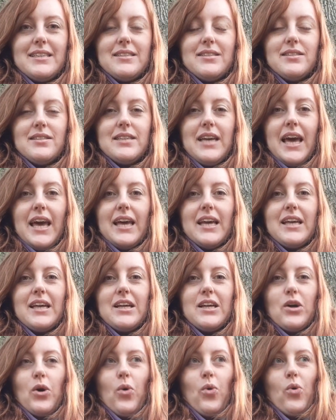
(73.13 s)
deck
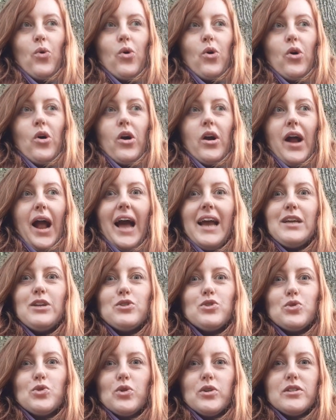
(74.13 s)
or any
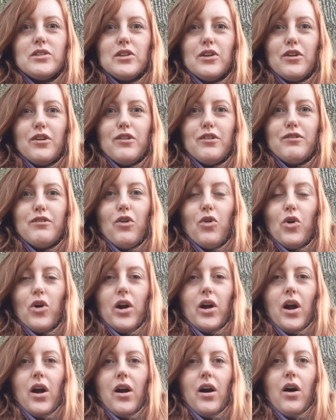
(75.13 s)
sorts of
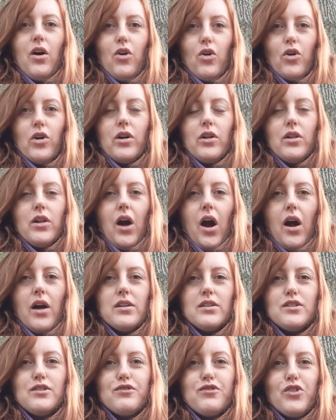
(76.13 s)
oracle
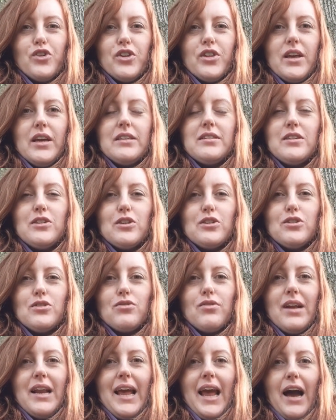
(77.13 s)
cards for this. It doesn't
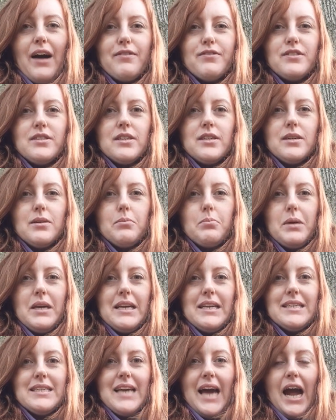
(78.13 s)
really have to
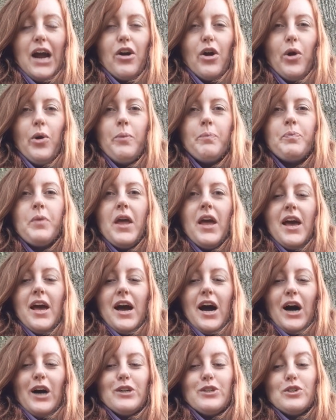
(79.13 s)
be tarot.
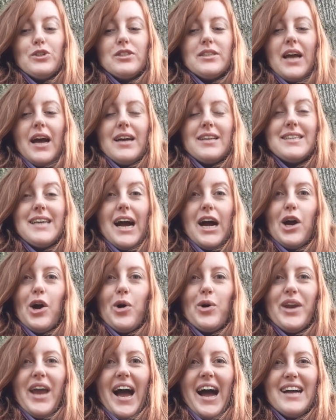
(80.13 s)
I just had tarot
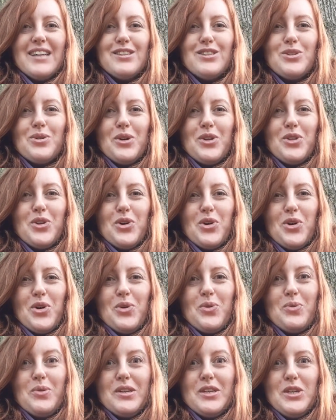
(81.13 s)
in hand, so I thought I
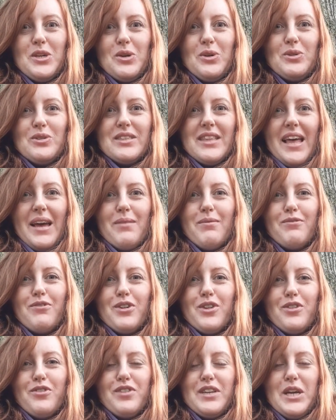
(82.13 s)
would use them for
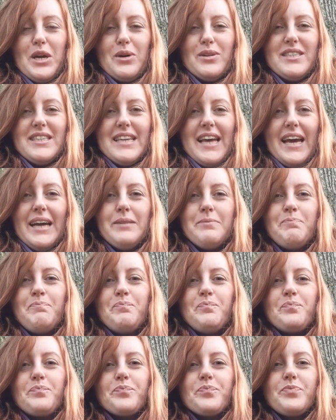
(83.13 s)
the video today.
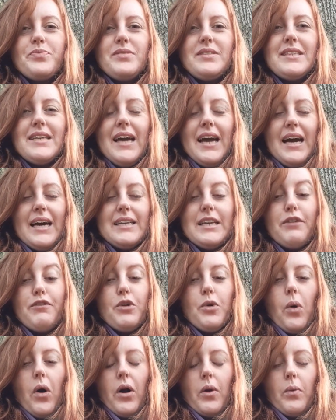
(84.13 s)
And if
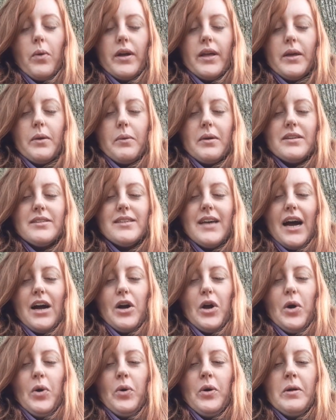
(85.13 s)
you are working with
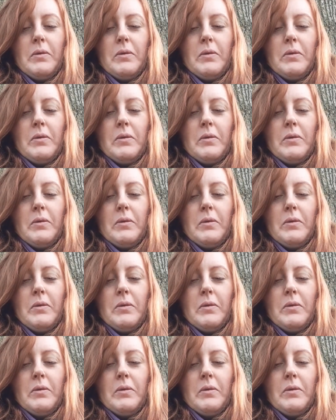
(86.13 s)
tarot,